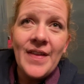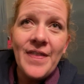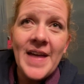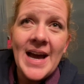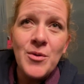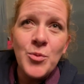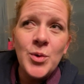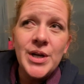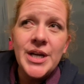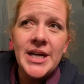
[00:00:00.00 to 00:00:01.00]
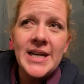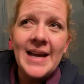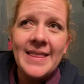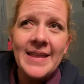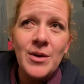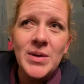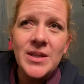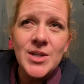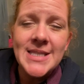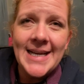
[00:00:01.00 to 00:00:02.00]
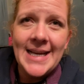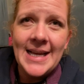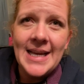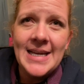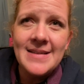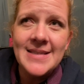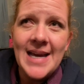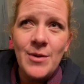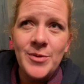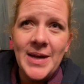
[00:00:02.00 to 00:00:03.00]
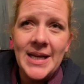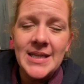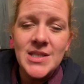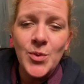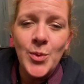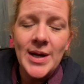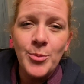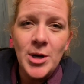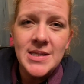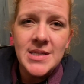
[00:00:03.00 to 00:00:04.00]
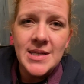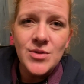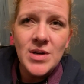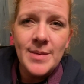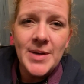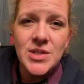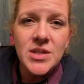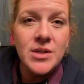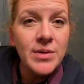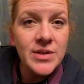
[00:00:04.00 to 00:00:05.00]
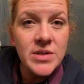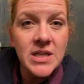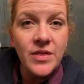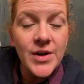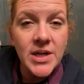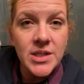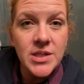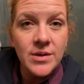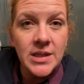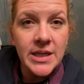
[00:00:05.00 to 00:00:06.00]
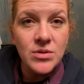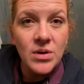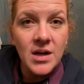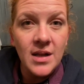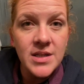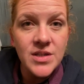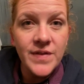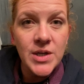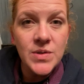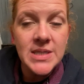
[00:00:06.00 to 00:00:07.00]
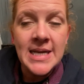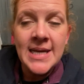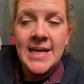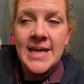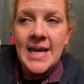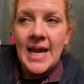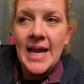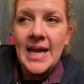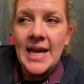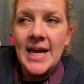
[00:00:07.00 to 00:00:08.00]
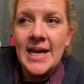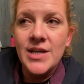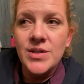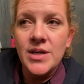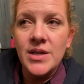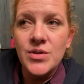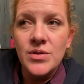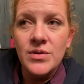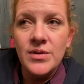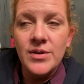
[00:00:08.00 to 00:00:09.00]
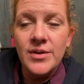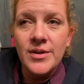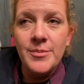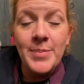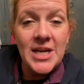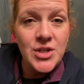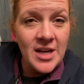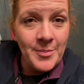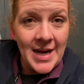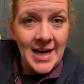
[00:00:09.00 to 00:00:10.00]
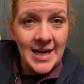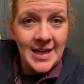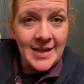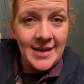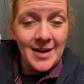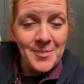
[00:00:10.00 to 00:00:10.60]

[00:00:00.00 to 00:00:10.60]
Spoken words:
that would, I think what they're saying is that would make it to where President Trump has 232 electoral college votes and Beijing Biden